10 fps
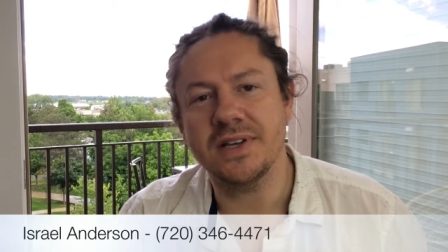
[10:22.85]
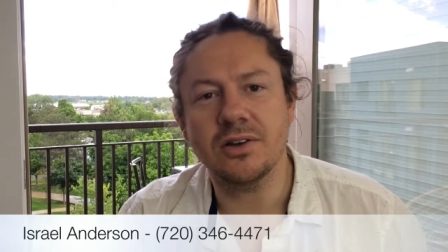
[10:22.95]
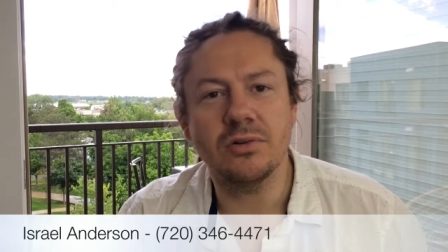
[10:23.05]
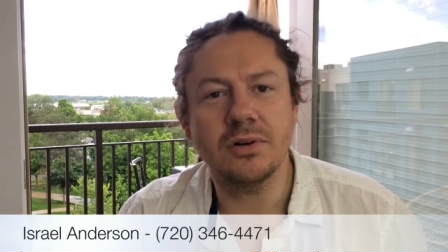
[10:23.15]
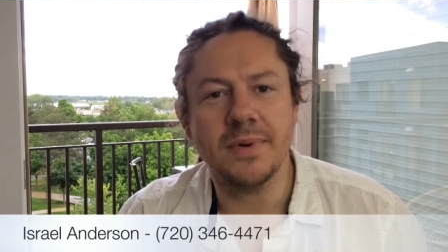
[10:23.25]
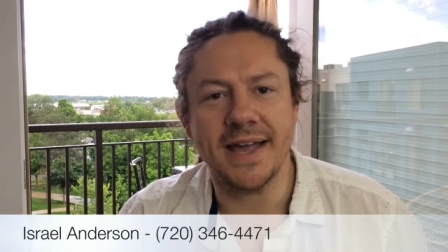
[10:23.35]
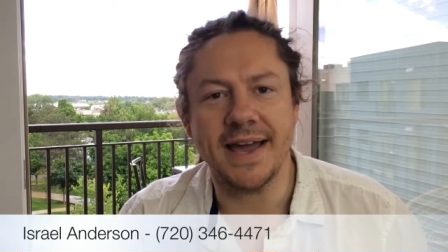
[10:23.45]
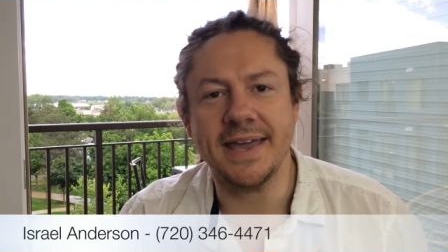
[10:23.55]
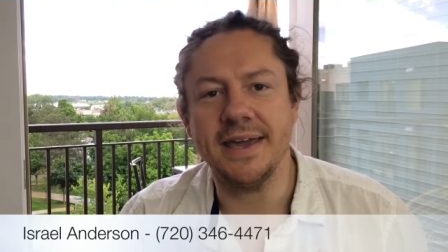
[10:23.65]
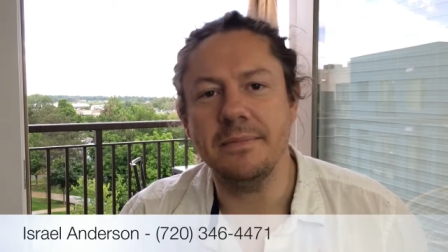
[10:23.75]
I call it my
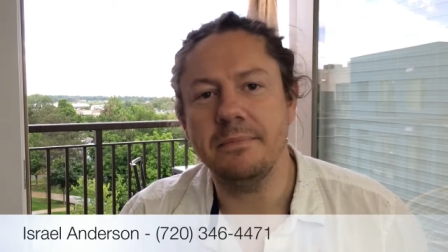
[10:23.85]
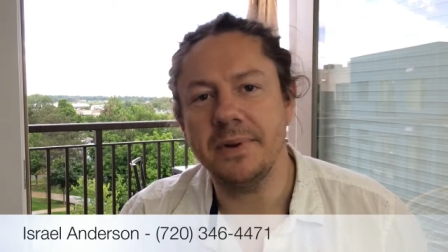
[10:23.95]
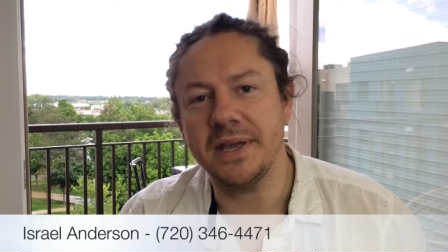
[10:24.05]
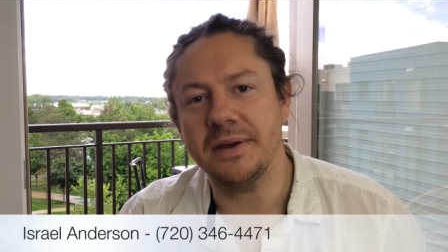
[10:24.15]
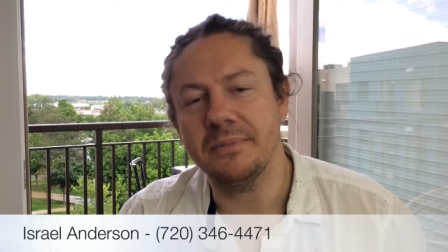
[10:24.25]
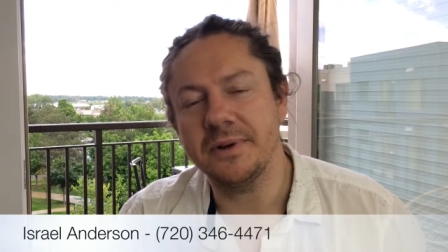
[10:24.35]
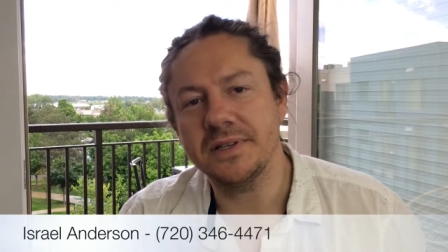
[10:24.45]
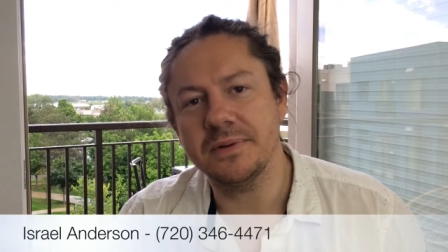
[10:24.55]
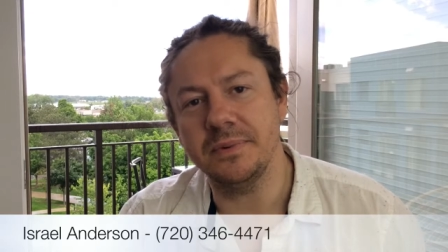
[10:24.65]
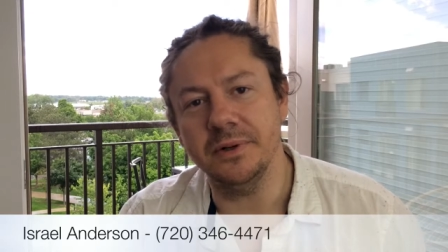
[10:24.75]
AMPM
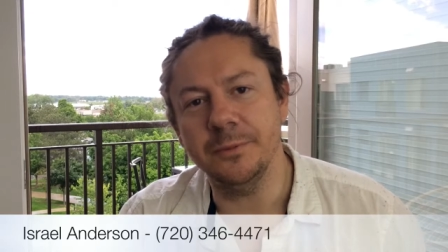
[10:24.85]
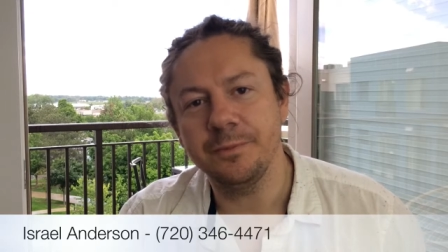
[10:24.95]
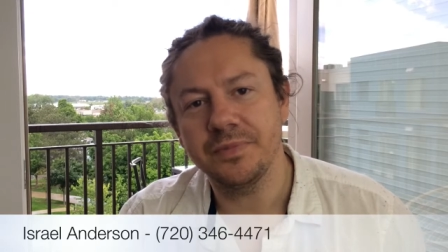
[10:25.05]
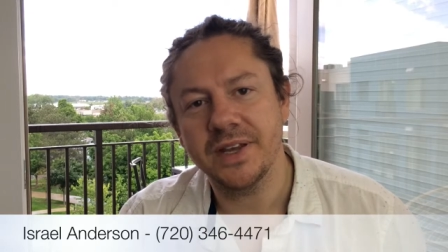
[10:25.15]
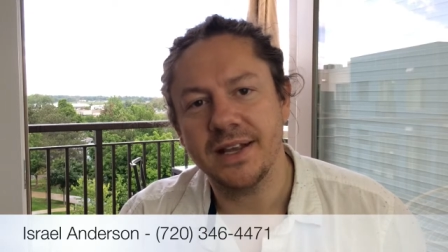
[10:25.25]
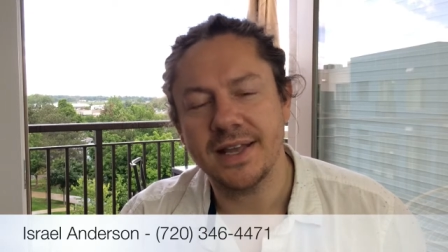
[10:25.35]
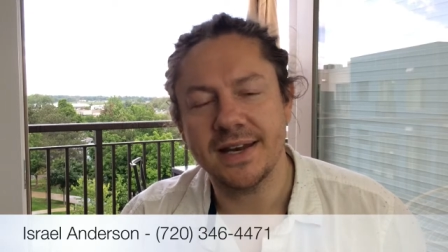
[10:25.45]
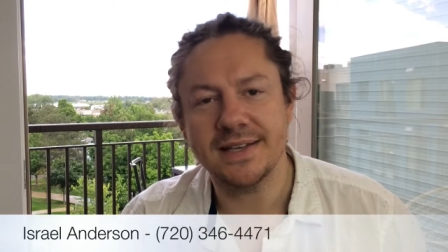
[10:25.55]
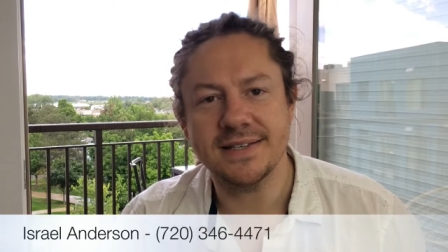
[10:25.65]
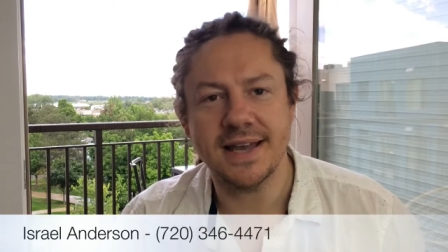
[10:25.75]
principle, and
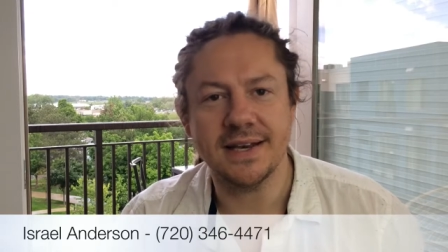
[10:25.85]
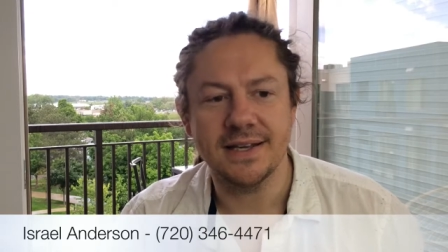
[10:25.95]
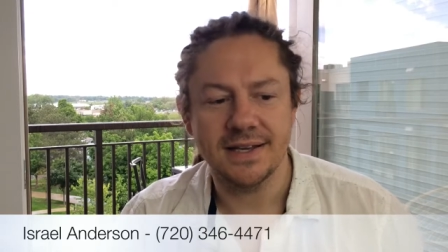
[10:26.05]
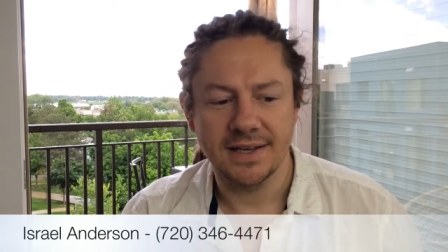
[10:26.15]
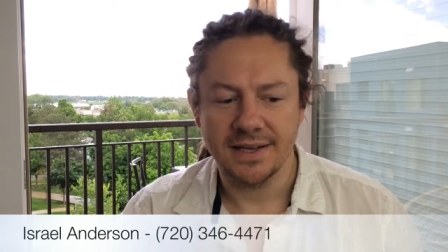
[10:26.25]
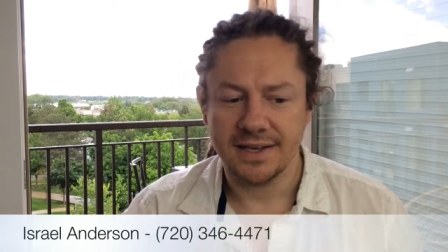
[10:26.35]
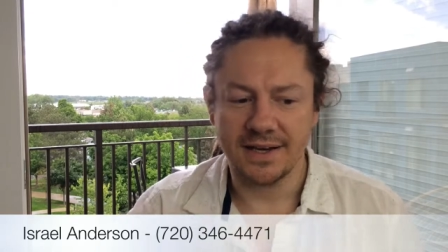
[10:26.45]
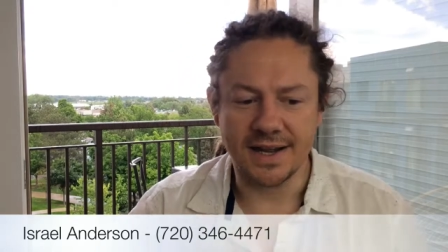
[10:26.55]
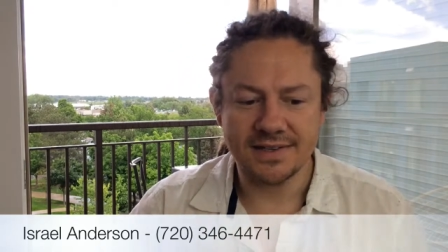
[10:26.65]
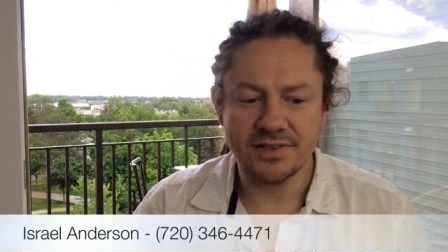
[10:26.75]
that is that
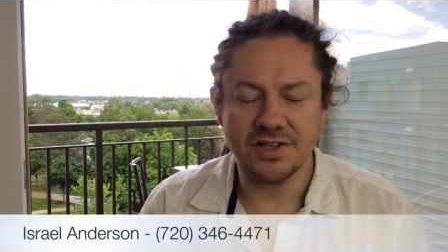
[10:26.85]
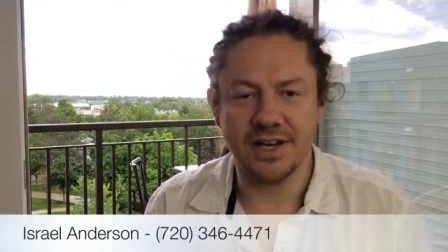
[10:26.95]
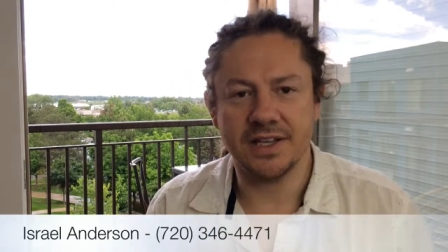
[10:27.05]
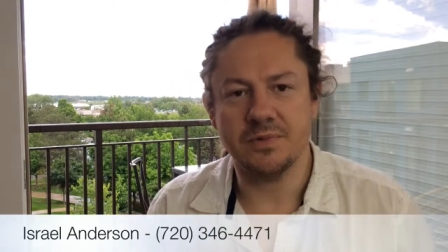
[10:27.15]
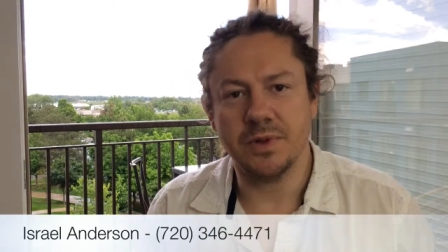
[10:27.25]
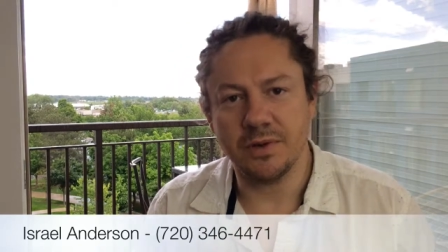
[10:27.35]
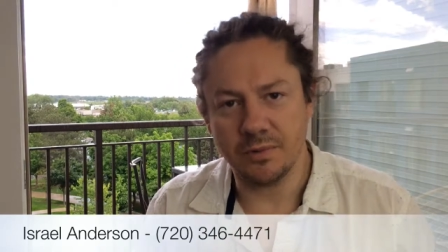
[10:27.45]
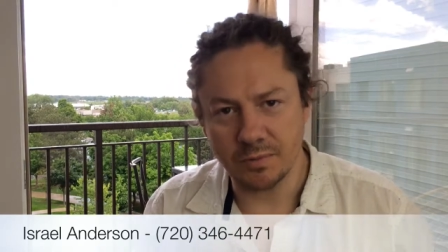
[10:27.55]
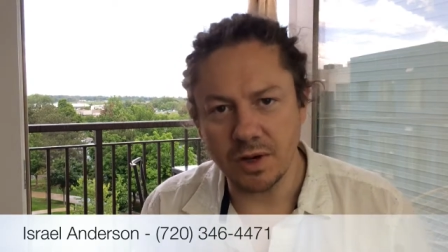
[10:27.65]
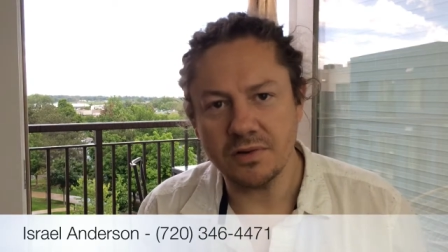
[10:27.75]
in Isagenix, when you
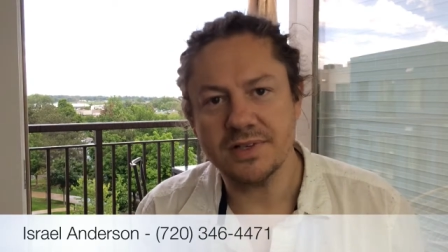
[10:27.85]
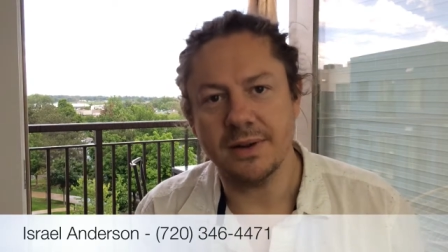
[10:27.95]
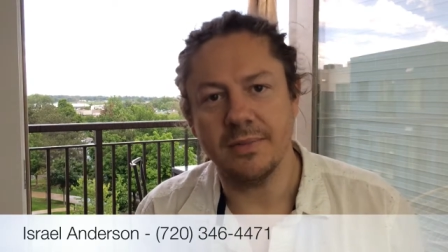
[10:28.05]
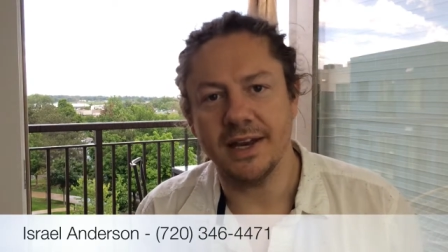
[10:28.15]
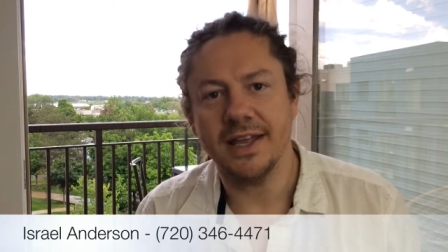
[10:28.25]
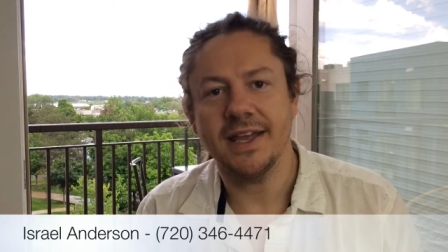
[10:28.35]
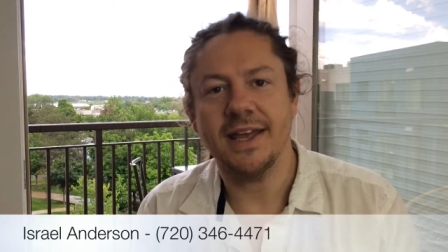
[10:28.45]
enroll somebody,